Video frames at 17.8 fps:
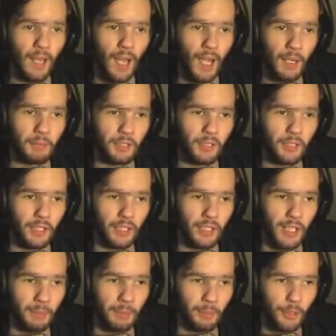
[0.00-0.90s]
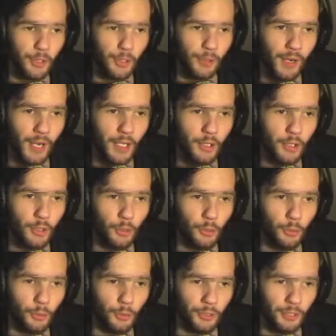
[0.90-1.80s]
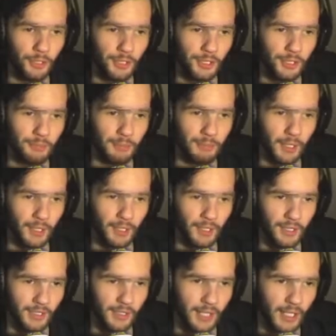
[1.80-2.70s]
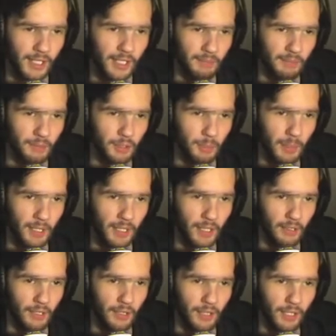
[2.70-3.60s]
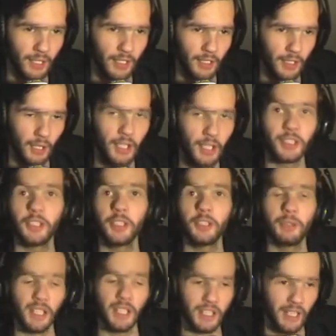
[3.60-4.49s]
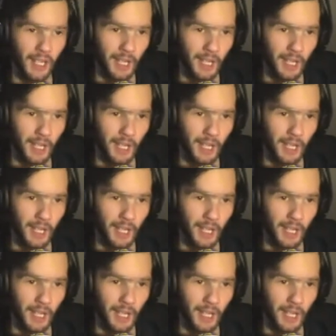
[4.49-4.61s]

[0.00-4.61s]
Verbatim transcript: I'm just going to keep on trying doors, because that seems to be the only thing I know how to do in this